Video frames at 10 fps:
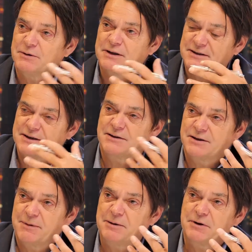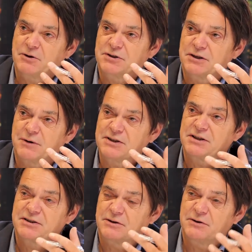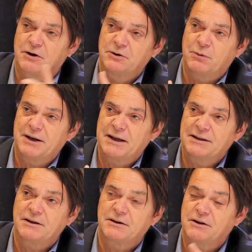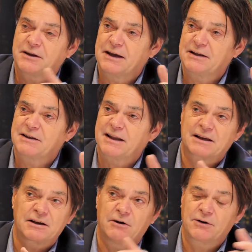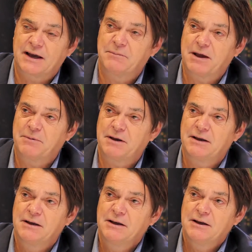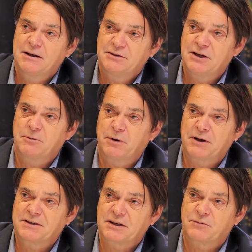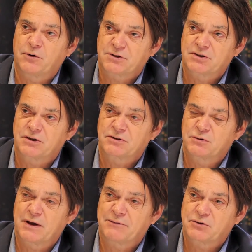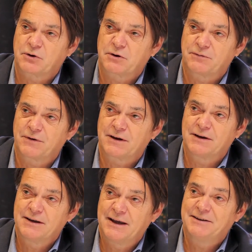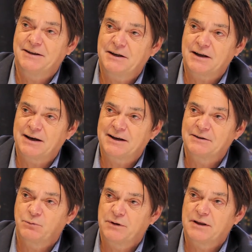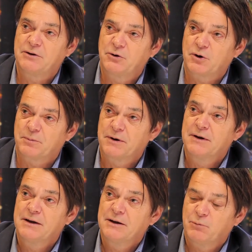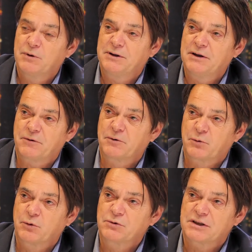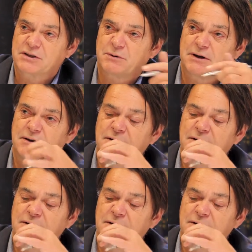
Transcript: there might be considerations on the one hand, and the other hand, like, okay, maybe geopolitics forces us to have a sort of internet island within Europe with different rules as well.